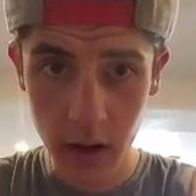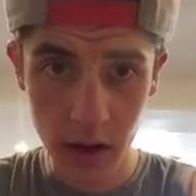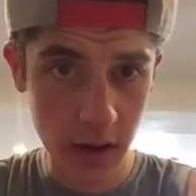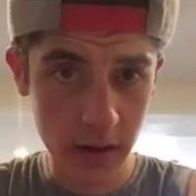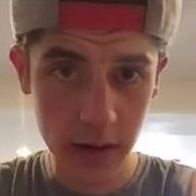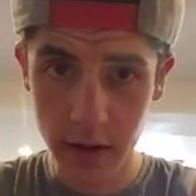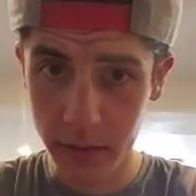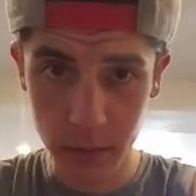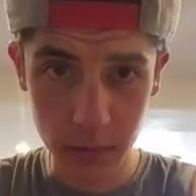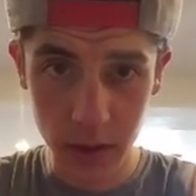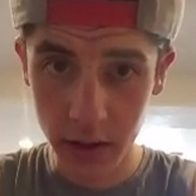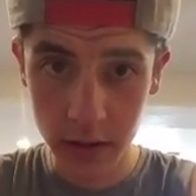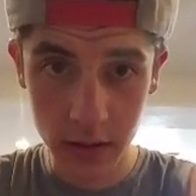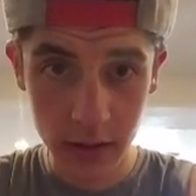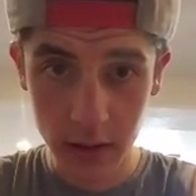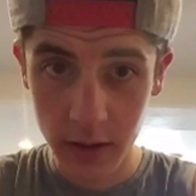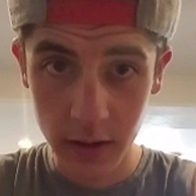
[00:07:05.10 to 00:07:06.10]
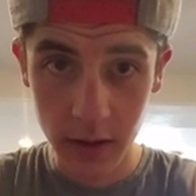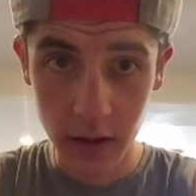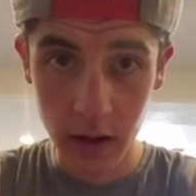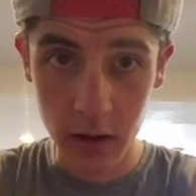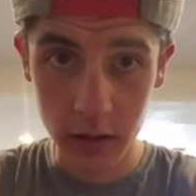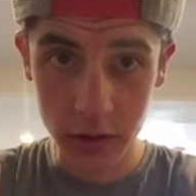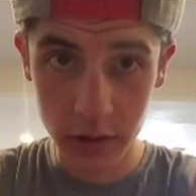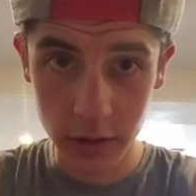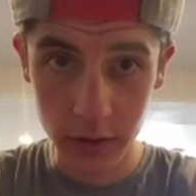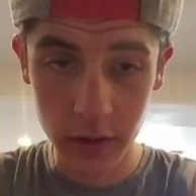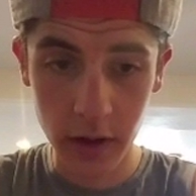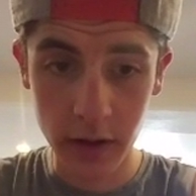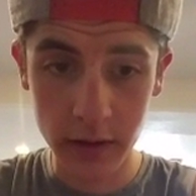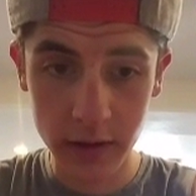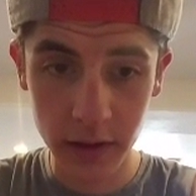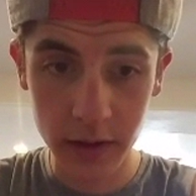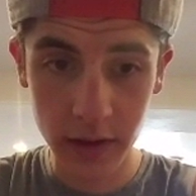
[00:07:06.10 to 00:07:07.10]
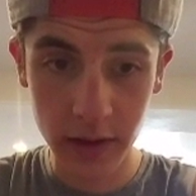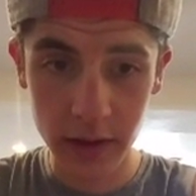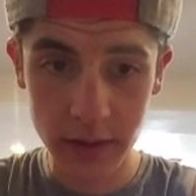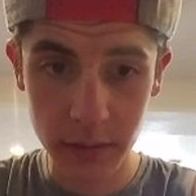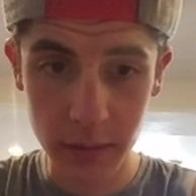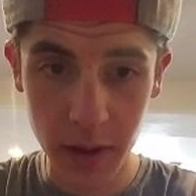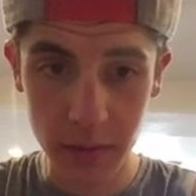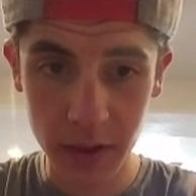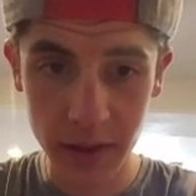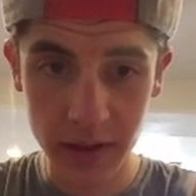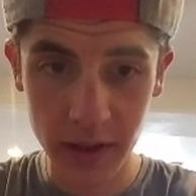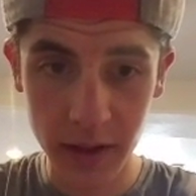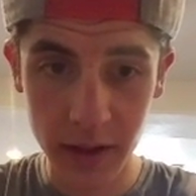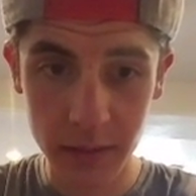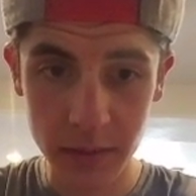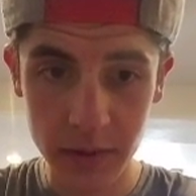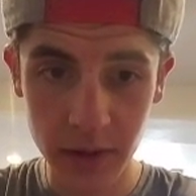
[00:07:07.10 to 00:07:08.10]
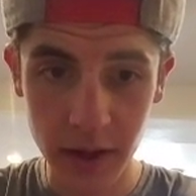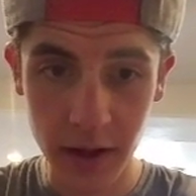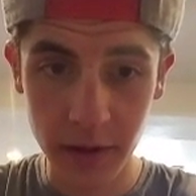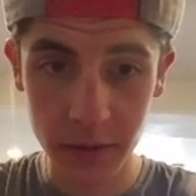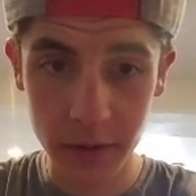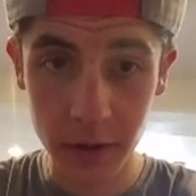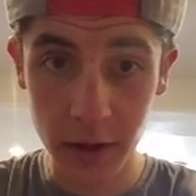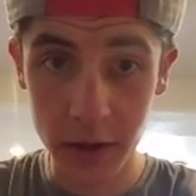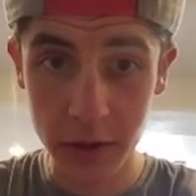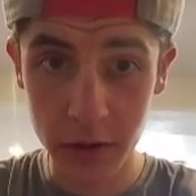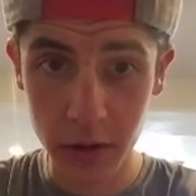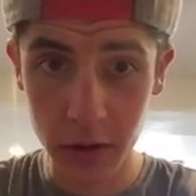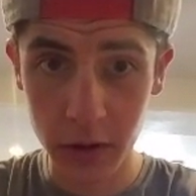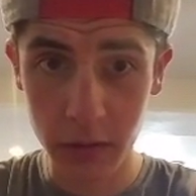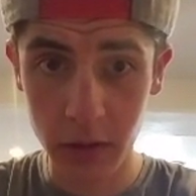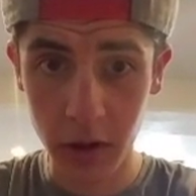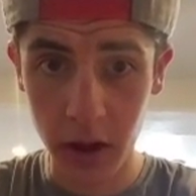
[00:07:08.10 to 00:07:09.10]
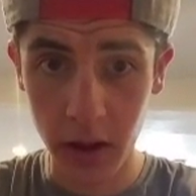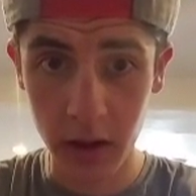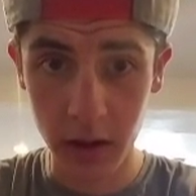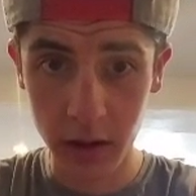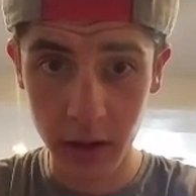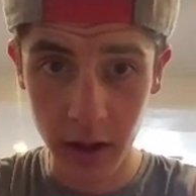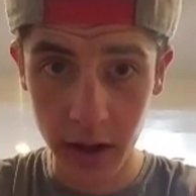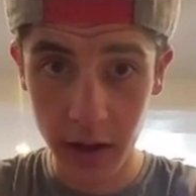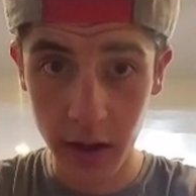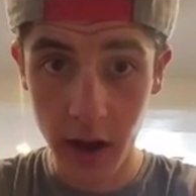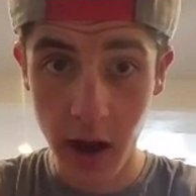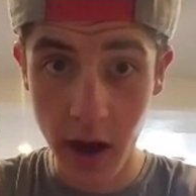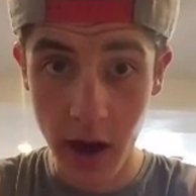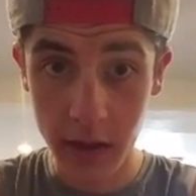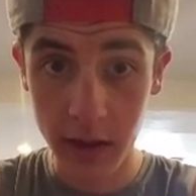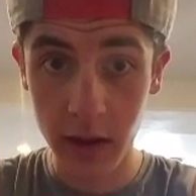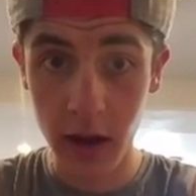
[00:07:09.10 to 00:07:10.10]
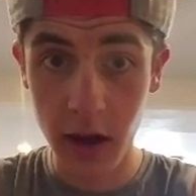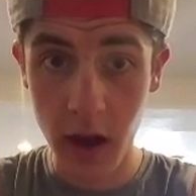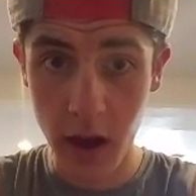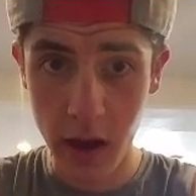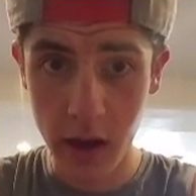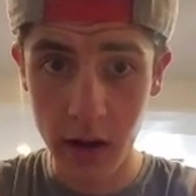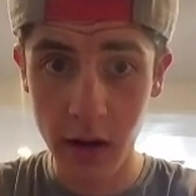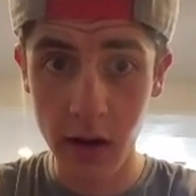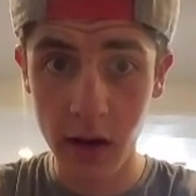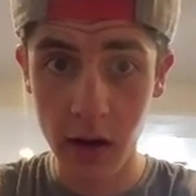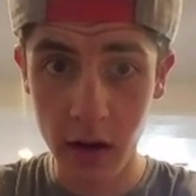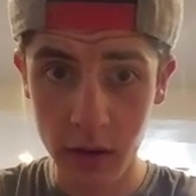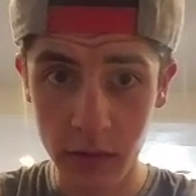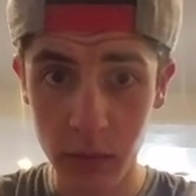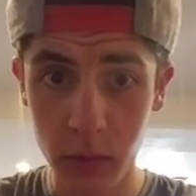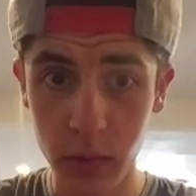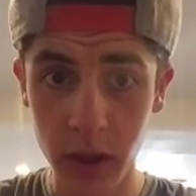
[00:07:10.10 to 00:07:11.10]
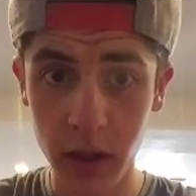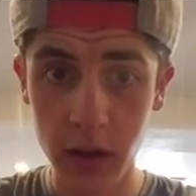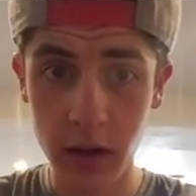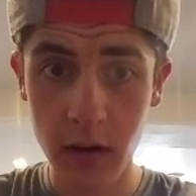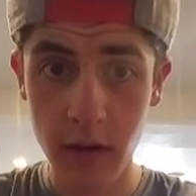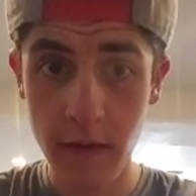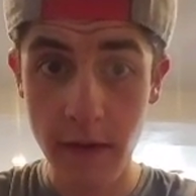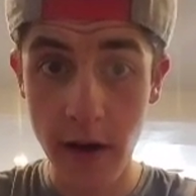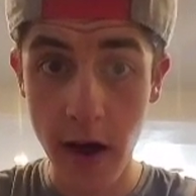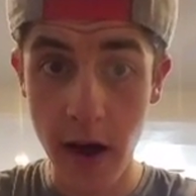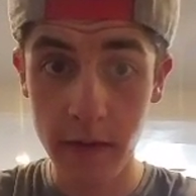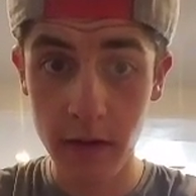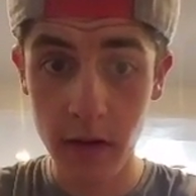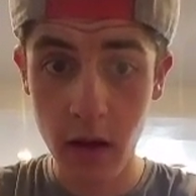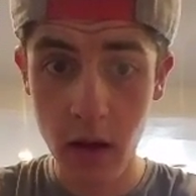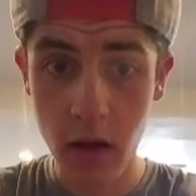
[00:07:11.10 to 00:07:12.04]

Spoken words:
and never mind, I'll tell you guys about my times after I show you what I look like at the end of week 5.